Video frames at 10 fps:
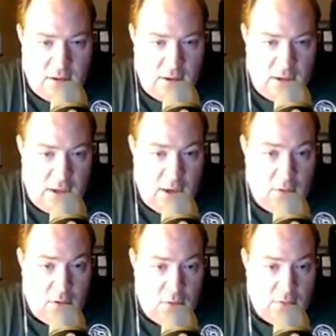
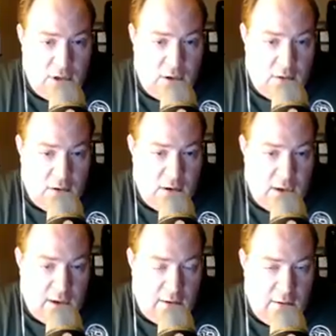hero-only card
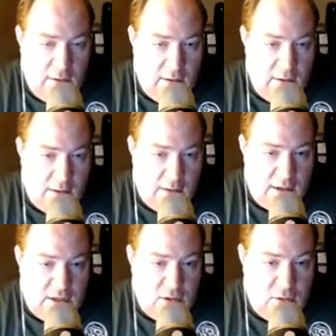that
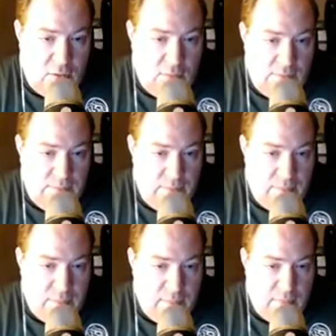lets you
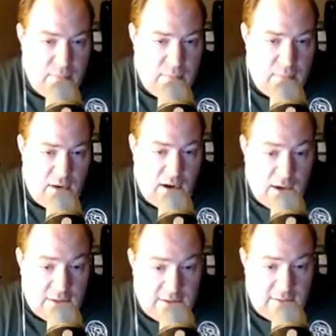
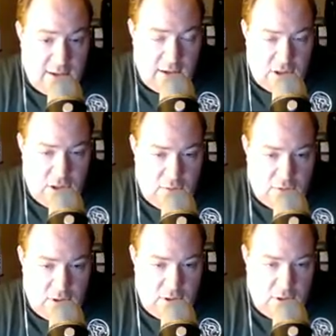constantly get
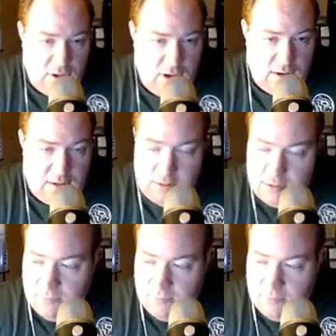shields on your characters.